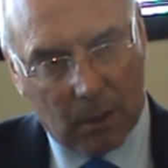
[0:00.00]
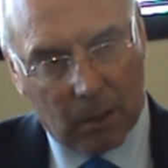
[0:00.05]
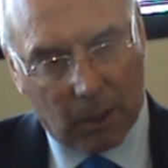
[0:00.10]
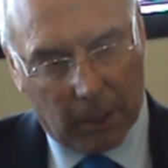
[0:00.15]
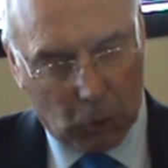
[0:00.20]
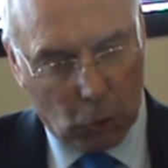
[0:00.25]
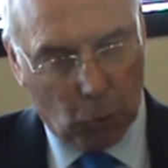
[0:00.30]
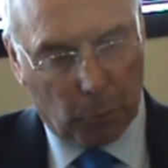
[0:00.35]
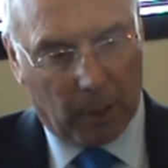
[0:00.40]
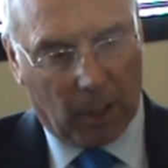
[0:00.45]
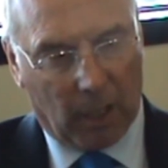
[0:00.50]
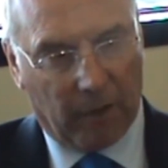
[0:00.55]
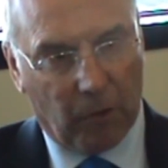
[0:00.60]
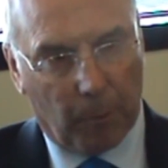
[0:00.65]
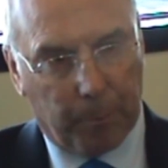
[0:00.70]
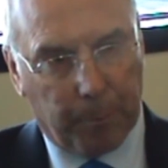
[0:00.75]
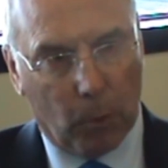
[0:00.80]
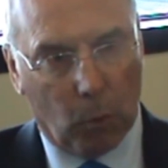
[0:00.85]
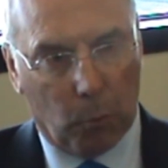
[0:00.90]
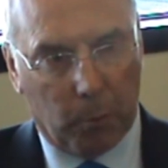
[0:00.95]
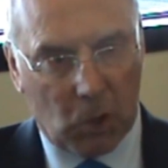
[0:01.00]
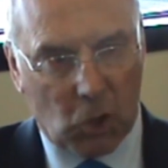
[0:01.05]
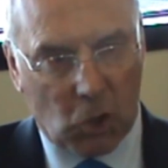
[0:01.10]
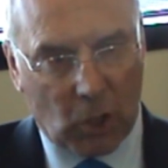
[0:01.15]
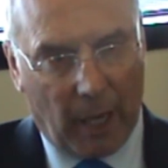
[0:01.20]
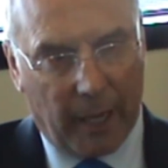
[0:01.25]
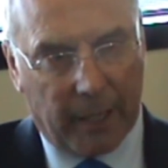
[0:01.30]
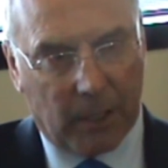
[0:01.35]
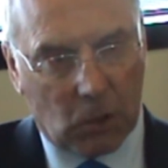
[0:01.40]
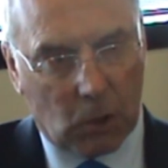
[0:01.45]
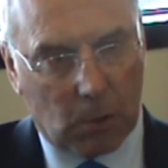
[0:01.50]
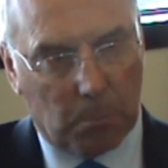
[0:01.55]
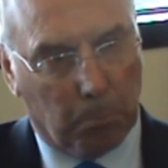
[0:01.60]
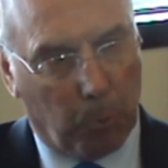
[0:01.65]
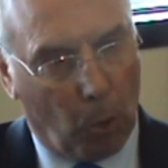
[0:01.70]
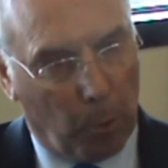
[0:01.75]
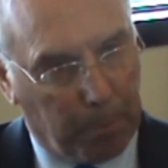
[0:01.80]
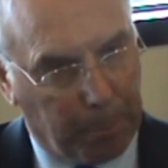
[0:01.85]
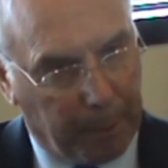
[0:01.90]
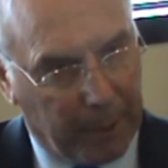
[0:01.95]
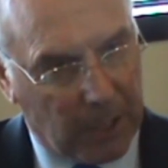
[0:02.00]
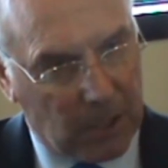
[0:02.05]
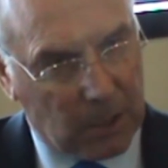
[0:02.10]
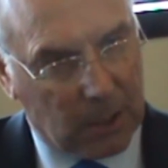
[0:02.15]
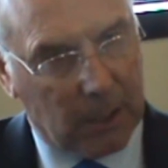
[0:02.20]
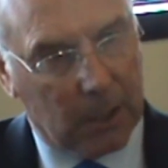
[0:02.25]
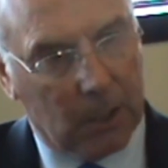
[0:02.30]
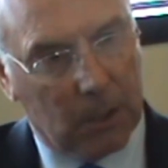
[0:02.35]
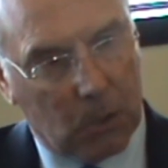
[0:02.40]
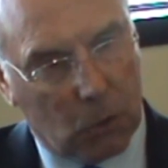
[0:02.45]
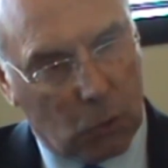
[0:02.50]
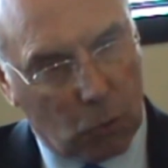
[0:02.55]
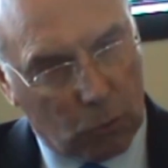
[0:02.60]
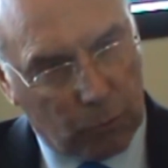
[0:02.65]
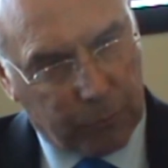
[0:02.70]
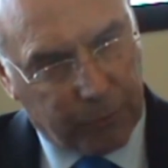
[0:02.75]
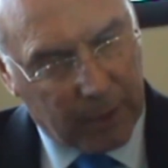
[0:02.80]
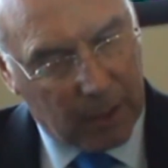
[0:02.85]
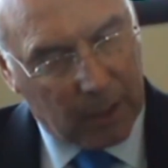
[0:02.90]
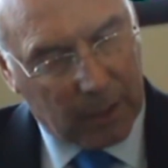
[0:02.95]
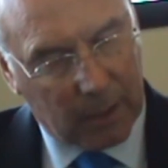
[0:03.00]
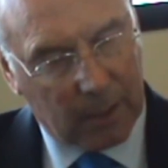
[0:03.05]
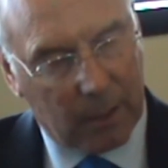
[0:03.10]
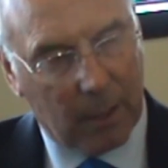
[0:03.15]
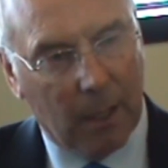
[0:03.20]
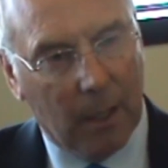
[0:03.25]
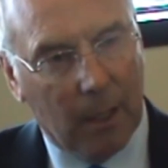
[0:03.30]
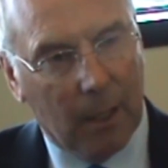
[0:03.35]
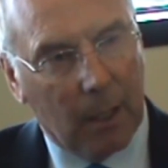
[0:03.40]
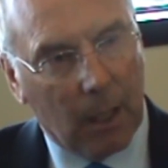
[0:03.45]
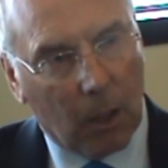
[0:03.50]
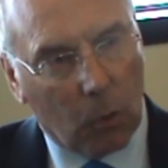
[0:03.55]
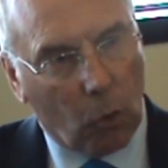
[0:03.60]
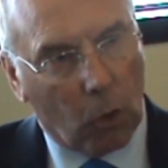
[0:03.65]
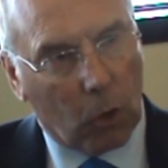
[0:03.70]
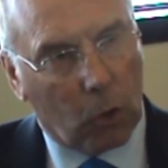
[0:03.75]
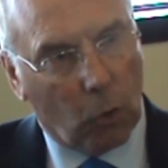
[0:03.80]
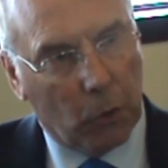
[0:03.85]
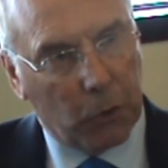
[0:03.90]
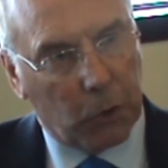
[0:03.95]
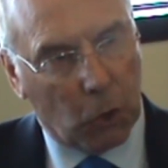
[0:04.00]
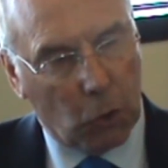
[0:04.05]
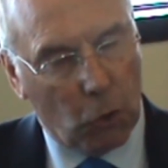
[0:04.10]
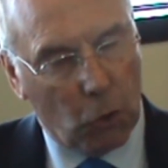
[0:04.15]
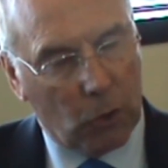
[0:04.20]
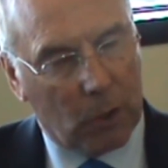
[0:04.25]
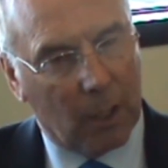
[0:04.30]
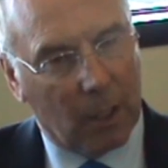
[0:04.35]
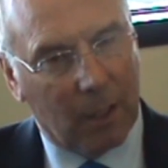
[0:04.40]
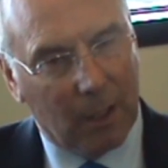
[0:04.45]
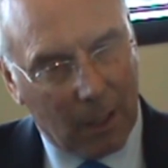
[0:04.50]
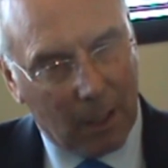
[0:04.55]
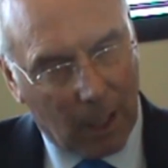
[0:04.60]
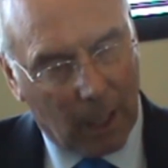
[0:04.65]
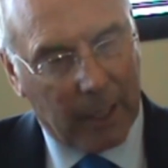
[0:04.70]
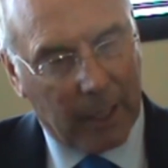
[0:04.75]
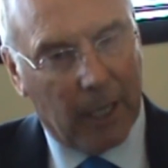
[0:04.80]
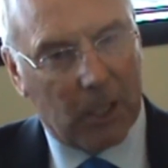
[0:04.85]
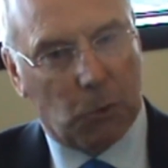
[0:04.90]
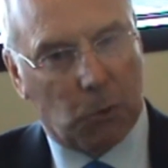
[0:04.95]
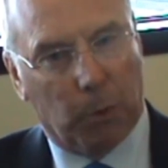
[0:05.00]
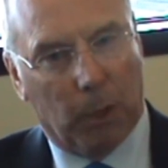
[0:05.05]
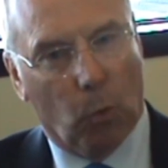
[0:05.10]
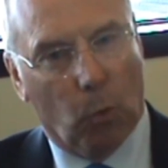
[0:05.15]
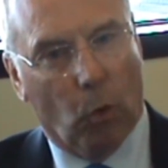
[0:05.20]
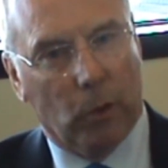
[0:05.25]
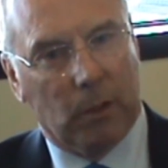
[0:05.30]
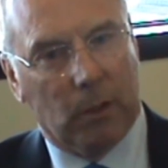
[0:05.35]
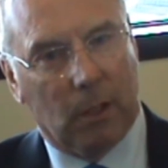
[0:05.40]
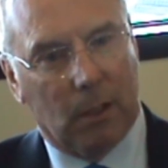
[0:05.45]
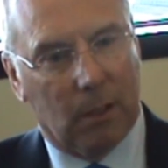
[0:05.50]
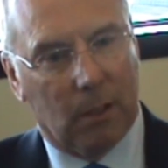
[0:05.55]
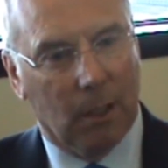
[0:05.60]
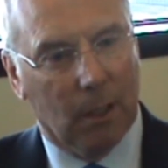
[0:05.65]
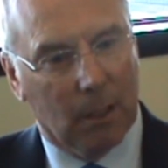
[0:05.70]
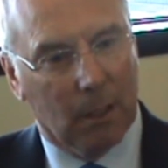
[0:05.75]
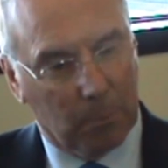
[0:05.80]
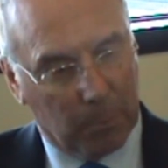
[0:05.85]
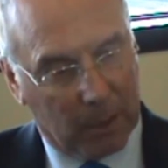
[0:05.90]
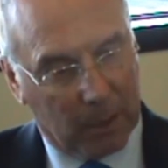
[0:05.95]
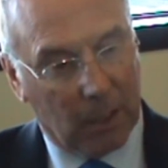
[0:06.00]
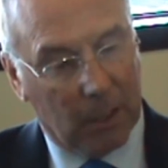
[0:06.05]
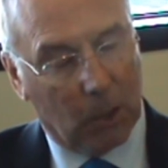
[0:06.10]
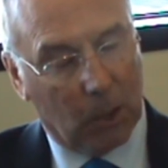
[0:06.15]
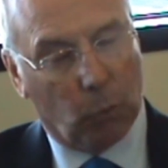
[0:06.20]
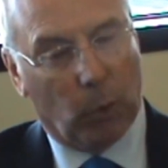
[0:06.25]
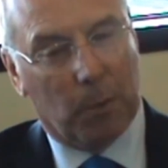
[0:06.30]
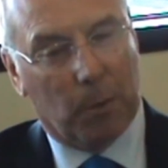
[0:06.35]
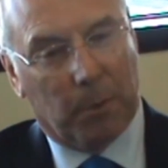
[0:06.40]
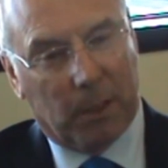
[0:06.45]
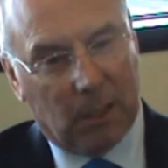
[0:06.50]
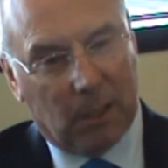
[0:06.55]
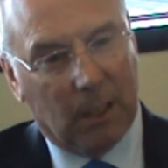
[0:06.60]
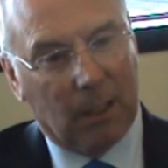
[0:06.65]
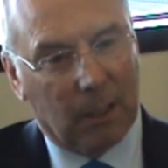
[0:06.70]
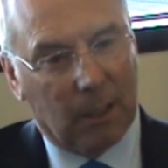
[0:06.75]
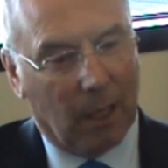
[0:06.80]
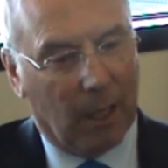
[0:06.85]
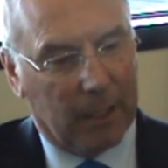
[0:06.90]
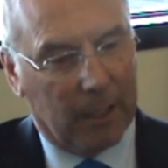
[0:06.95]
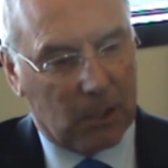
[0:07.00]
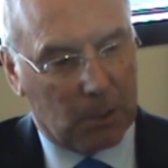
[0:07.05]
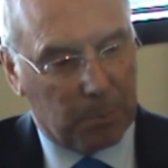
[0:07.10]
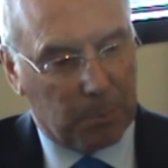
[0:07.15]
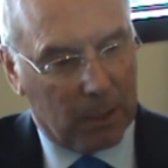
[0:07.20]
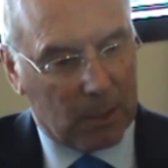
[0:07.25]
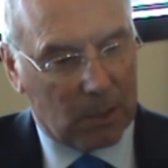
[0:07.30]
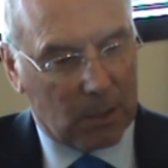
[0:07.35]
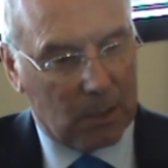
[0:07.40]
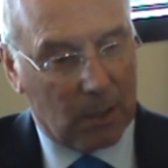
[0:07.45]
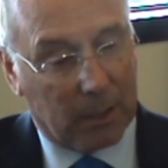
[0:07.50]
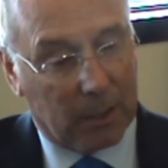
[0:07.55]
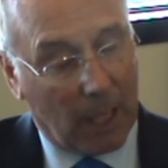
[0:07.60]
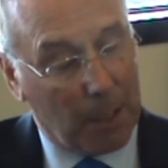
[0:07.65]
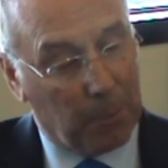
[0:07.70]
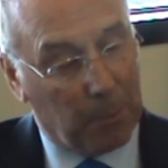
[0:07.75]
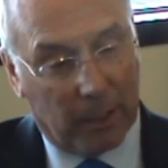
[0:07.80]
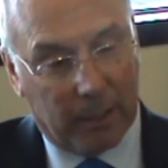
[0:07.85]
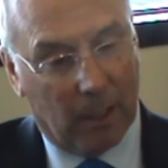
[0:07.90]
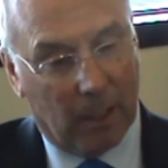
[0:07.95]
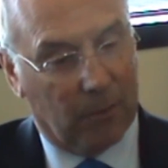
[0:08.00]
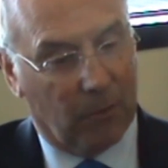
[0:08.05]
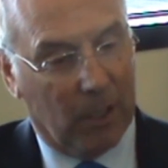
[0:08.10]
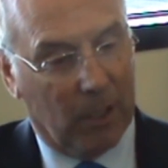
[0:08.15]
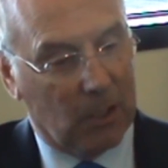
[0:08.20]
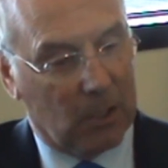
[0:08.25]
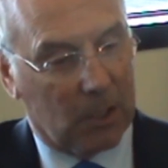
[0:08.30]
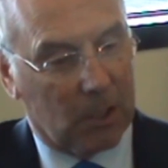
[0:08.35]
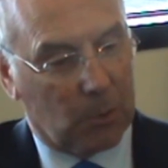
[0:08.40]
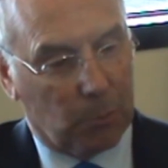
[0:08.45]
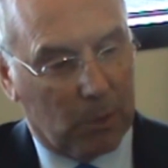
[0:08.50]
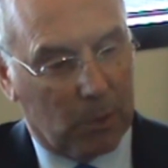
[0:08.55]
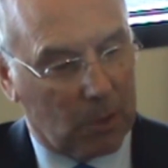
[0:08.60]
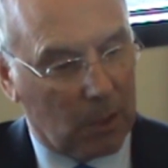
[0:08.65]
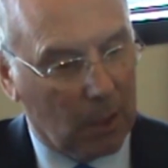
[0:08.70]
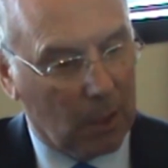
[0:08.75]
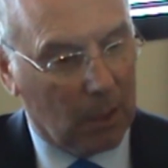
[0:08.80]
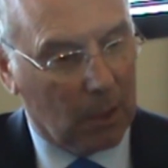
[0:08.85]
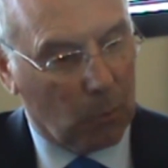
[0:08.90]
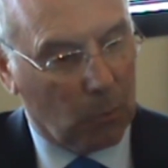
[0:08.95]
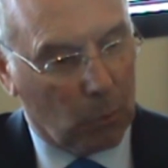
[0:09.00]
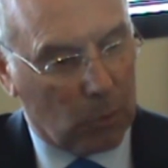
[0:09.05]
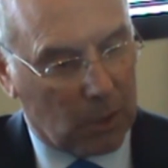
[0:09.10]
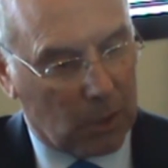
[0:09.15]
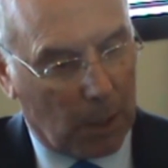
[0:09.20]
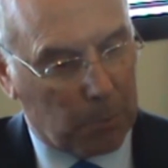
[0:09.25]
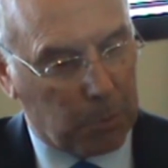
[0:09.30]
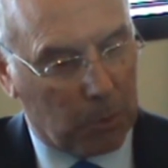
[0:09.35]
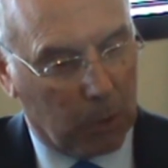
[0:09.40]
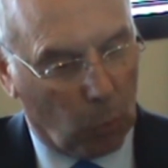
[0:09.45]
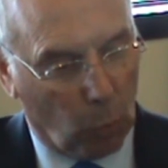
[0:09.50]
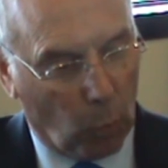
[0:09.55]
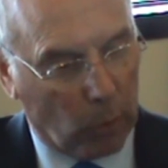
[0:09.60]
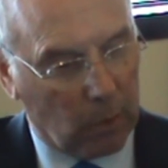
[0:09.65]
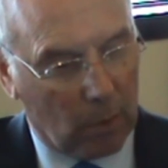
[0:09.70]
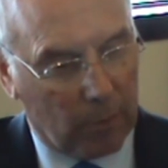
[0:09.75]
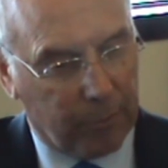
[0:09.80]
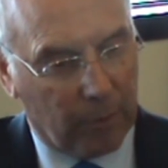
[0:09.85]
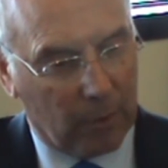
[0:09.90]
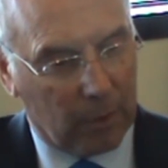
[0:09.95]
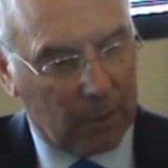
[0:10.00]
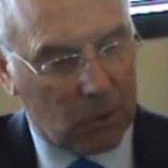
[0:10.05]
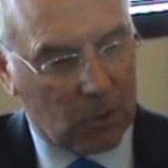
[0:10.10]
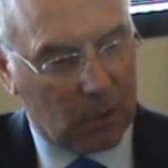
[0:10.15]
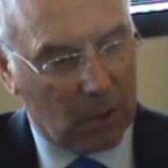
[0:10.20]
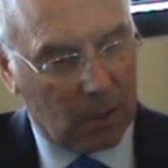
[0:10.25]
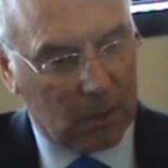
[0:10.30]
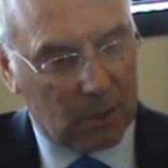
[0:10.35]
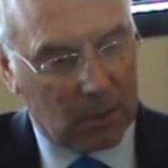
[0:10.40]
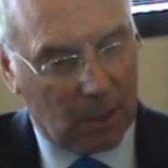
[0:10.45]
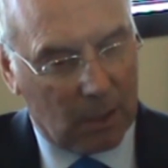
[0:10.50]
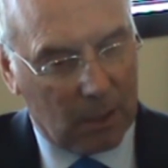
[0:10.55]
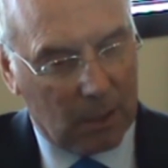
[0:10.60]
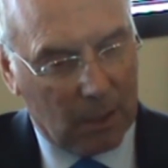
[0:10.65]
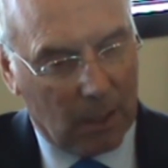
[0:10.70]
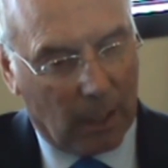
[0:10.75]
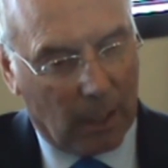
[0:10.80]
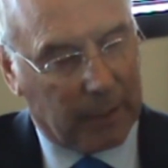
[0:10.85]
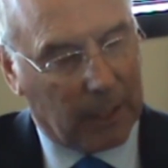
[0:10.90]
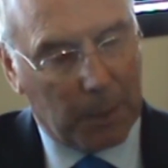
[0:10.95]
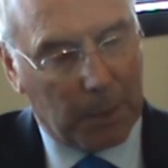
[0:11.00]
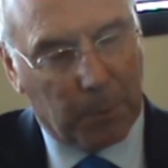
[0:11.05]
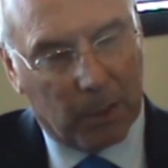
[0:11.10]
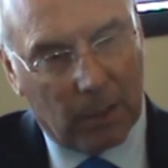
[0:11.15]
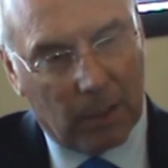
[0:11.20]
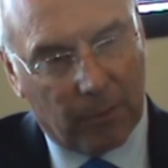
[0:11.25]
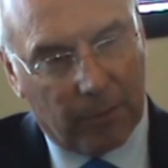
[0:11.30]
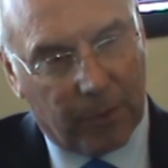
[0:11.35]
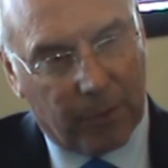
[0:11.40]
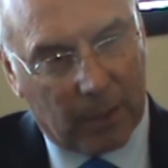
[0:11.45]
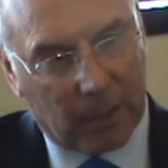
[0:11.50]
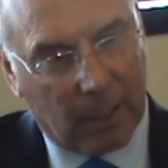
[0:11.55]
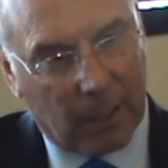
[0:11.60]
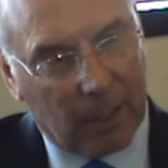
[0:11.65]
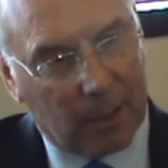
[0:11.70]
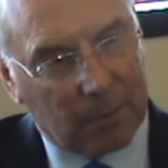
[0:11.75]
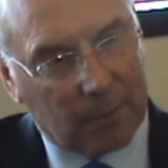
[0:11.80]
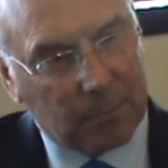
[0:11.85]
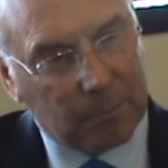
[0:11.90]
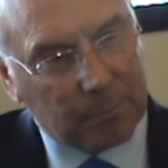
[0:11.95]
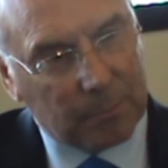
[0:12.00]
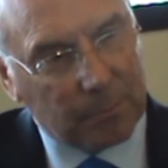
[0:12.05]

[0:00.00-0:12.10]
Like you were at Liverpool with Shanks, Bob Paisley, Joe Fagan, a lot of continuity," and that's what he wanted, but it didn't quite materialise. But I say the time I had at Rangers was absolutely wonderful. It's a time I'll never forget.